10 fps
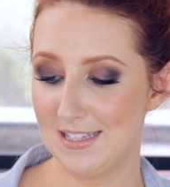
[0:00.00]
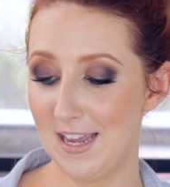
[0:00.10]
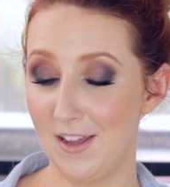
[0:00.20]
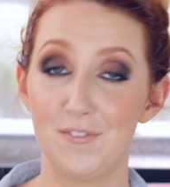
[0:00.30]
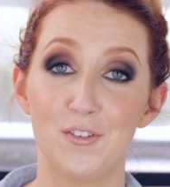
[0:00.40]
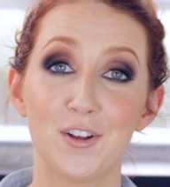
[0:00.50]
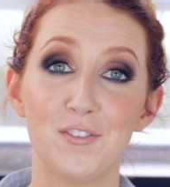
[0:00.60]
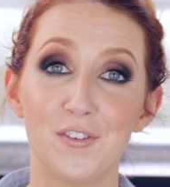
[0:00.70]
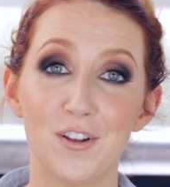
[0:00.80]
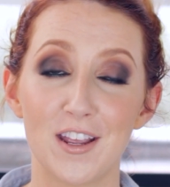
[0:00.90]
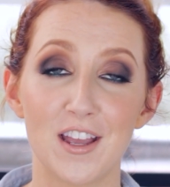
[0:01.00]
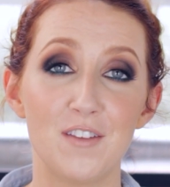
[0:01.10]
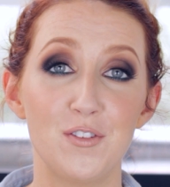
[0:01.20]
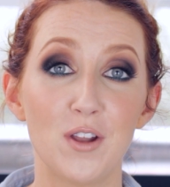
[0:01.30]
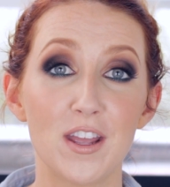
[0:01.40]
Yeah, if you're looking for like,
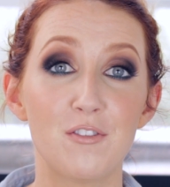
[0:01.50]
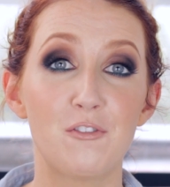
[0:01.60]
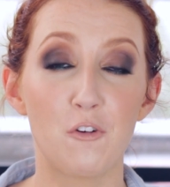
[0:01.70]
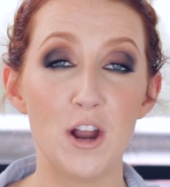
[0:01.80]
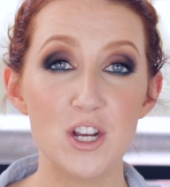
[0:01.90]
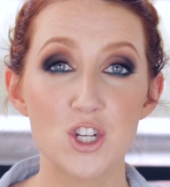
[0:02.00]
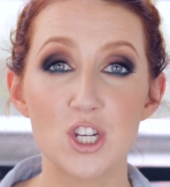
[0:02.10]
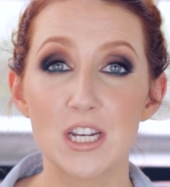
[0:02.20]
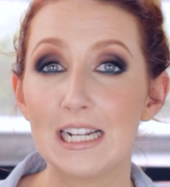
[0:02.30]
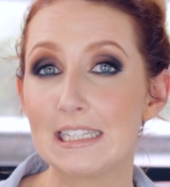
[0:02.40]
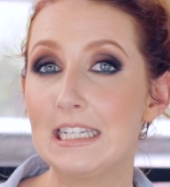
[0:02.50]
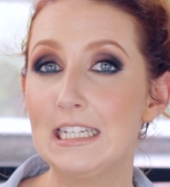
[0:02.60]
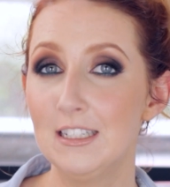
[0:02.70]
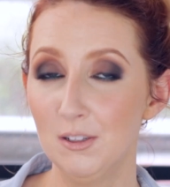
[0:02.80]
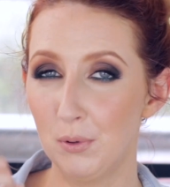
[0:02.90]
if you like fresh,
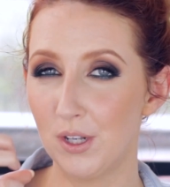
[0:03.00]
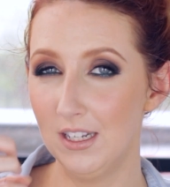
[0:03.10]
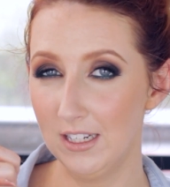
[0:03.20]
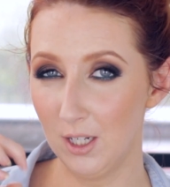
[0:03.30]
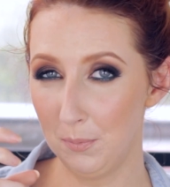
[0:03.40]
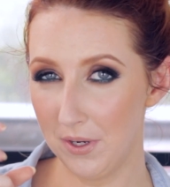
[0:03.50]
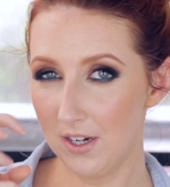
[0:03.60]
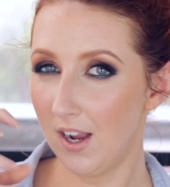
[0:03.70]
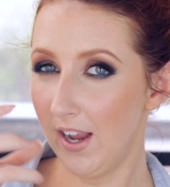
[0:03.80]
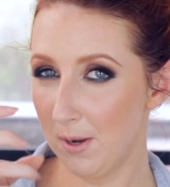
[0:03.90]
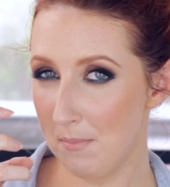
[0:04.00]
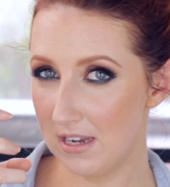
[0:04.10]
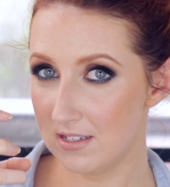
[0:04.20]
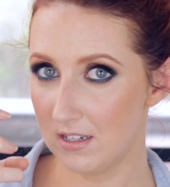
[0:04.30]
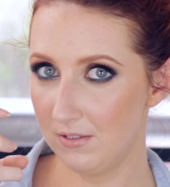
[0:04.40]
clean, but a little bit kind of
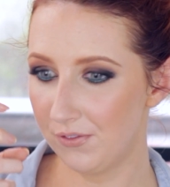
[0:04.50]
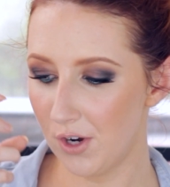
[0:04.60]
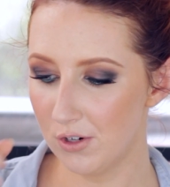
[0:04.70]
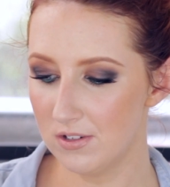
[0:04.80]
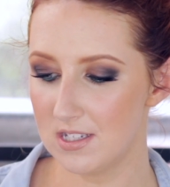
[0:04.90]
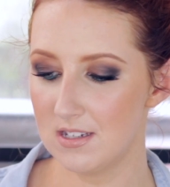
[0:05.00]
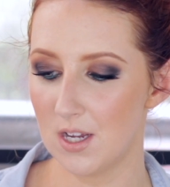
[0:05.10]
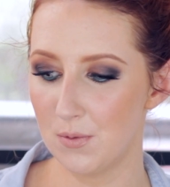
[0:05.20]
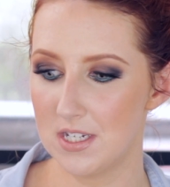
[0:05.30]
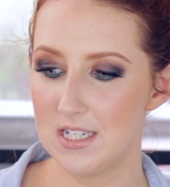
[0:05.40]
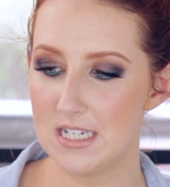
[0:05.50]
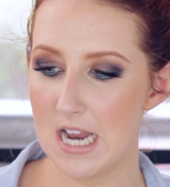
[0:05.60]
masculine fragrances, I would